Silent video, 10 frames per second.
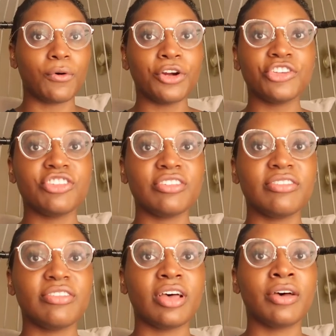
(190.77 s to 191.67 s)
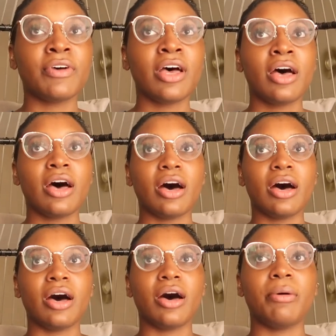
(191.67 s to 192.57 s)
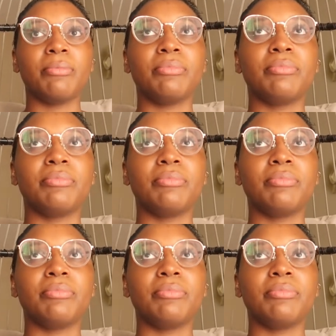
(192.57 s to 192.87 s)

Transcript: foraging stuff. Um,